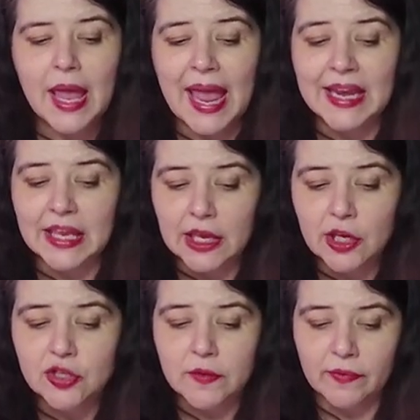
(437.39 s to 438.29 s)
And
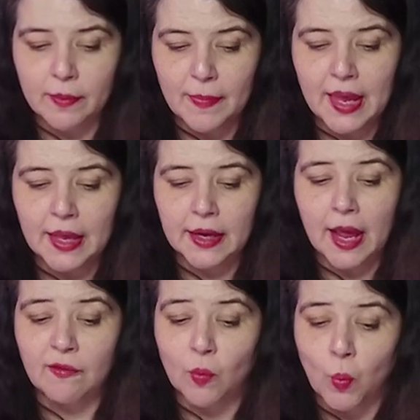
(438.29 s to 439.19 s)
each of the men
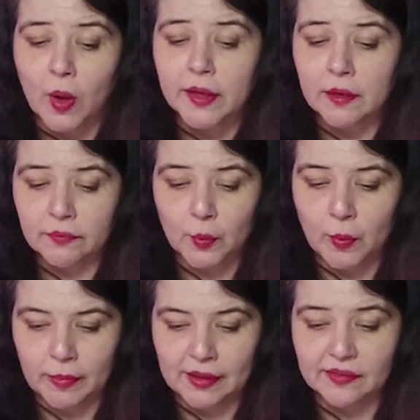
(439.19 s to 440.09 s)
have one of the
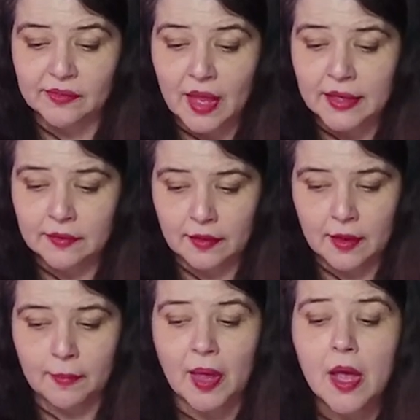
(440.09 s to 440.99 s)
women assigned to
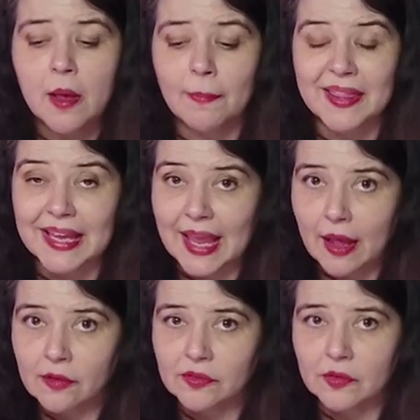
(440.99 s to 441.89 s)
them by the
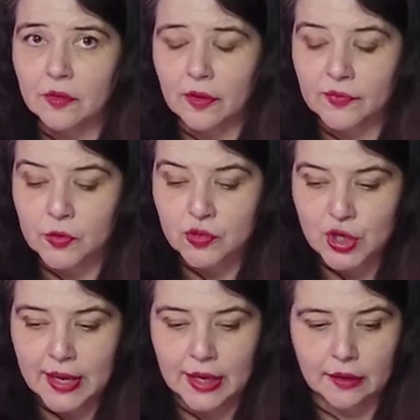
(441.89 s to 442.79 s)
Council of
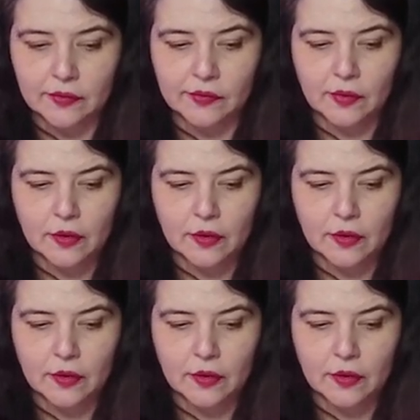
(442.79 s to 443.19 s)
Eugenics.